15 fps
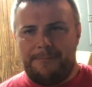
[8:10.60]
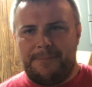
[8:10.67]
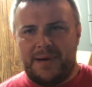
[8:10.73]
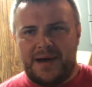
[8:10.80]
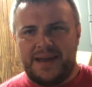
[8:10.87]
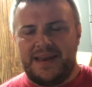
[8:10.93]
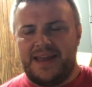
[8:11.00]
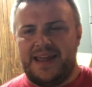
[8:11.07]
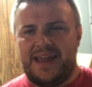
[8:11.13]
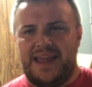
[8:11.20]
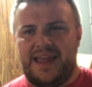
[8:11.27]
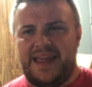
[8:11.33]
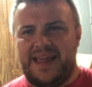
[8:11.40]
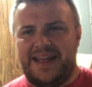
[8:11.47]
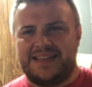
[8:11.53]
but
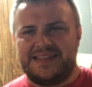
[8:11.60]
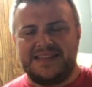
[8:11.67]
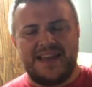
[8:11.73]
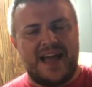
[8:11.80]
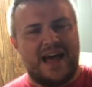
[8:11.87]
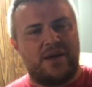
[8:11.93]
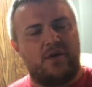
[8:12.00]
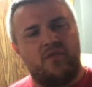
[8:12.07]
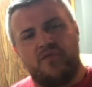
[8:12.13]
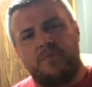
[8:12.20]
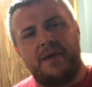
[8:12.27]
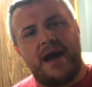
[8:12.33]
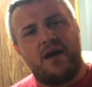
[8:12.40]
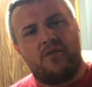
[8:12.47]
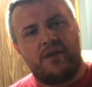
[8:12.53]
it's not
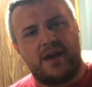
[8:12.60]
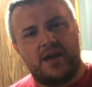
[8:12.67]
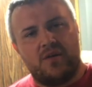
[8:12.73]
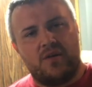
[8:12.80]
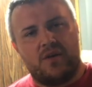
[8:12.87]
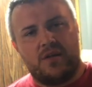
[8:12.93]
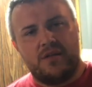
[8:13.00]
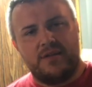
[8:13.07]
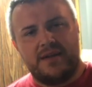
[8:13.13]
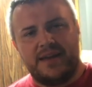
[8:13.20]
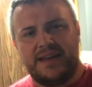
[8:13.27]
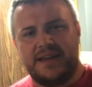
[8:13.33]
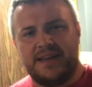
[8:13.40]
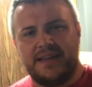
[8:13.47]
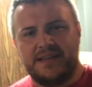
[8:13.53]
overpowering at all.
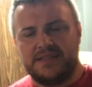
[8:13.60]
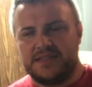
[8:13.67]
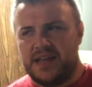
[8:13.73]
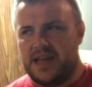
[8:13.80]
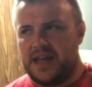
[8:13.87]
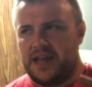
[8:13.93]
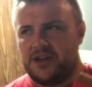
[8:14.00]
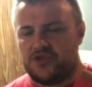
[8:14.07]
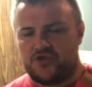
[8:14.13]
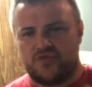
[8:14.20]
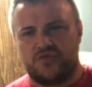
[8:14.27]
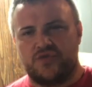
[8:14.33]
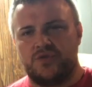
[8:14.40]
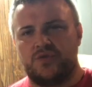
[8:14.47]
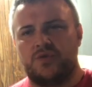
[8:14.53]
It is a
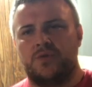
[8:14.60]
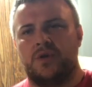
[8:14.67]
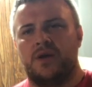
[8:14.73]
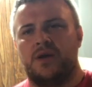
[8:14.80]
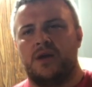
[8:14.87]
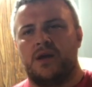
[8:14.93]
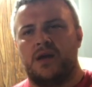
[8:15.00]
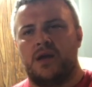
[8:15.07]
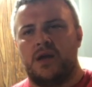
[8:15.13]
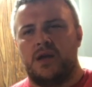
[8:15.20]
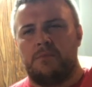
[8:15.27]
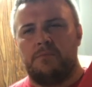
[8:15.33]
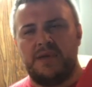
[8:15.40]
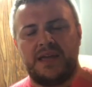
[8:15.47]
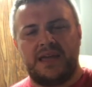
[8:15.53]
true
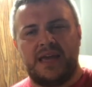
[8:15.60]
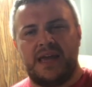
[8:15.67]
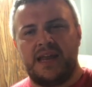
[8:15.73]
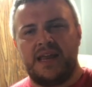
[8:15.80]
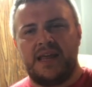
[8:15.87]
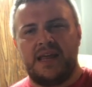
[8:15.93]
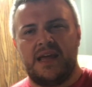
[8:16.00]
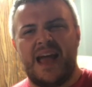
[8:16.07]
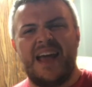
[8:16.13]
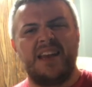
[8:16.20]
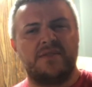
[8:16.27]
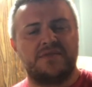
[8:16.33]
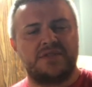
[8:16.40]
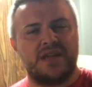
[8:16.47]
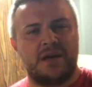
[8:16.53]
end
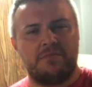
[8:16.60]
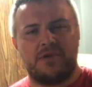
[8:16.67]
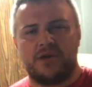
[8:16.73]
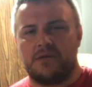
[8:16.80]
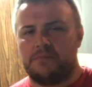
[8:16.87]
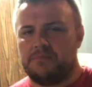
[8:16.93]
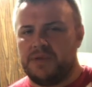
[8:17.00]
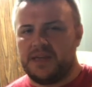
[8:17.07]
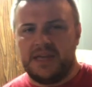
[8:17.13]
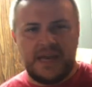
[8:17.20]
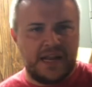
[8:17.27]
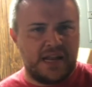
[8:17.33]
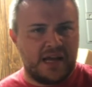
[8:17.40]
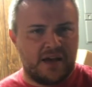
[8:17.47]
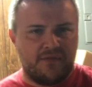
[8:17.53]
of summer,
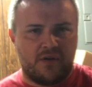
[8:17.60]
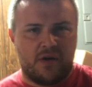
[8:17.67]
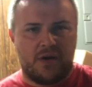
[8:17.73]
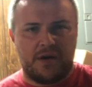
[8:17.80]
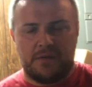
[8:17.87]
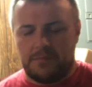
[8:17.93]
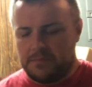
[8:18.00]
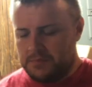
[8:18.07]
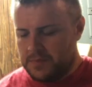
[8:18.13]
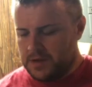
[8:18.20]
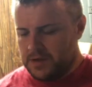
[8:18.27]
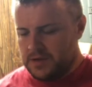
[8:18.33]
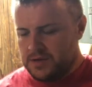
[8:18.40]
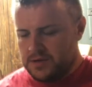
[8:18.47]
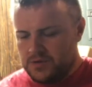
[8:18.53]
beginning of autumn
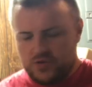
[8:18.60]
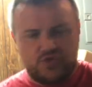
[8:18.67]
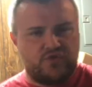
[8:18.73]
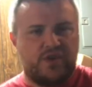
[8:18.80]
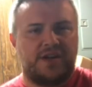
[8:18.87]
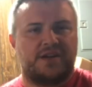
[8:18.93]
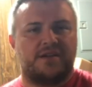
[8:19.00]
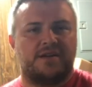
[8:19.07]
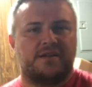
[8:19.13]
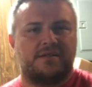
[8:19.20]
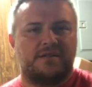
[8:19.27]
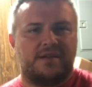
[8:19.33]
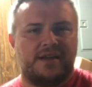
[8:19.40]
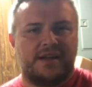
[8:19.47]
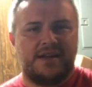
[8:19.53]
drinker.
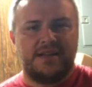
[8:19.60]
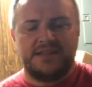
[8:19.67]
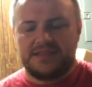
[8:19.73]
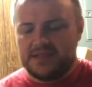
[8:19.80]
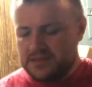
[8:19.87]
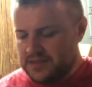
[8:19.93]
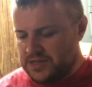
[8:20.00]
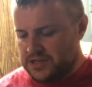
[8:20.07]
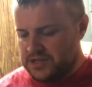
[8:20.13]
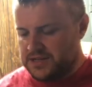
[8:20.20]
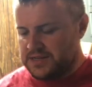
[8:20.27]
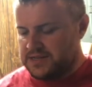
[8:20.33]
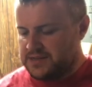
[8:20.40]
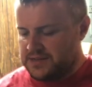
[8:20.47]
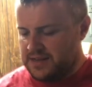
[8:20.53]
It is
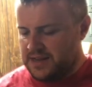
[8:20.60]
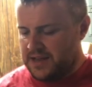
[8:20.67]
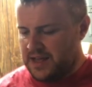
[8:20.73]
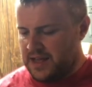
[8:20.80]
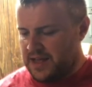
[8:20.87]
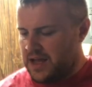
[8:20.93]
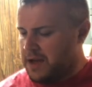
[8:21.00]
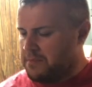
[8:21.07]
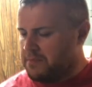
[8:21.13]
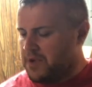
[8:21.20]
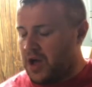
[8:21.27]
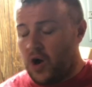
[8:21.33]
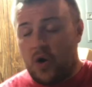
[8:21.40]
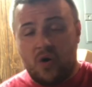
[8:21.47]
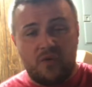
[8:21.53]
delicious.
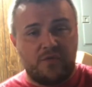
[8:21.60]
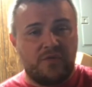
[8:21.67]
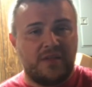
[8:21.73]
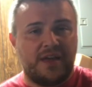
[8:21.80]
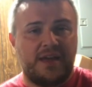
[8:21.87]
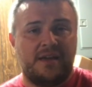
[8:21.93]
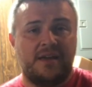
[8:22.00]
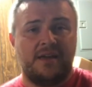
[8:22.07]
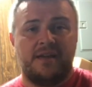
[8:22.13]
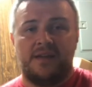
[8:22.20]
Hopefully